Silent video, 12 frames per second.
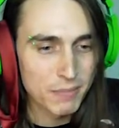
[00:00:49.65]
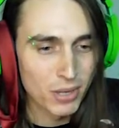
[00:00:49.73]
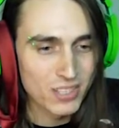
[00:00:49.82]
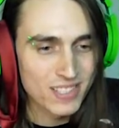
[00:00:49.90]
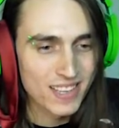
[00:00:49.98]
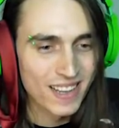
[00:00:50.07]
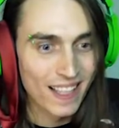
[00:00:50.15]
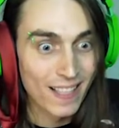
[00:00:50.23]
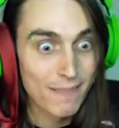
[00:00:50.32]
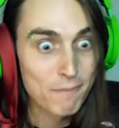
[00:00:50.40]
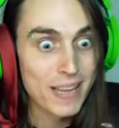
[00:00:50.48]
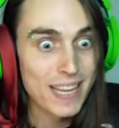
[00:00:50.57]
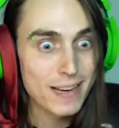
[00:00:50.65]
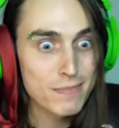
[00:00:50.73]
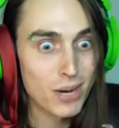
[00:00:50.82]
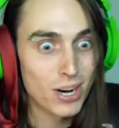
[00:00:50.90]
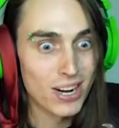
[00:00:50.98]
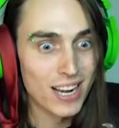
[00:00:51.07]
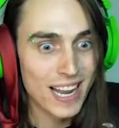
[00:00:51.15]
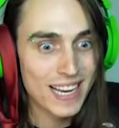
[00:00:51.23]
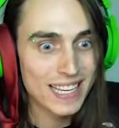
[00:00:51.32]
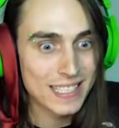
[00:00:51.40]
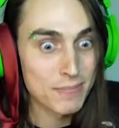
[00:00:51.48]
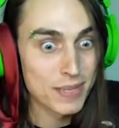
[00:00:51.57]
balls. Big ball. I
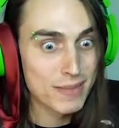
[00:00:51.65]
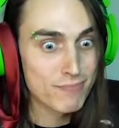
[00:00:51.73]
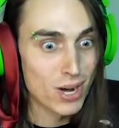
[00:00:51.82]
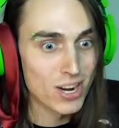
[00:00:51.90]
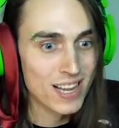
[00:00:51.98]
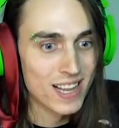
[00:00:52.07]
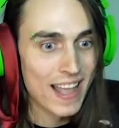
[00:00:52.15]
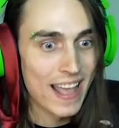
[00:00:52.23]
got a big ball.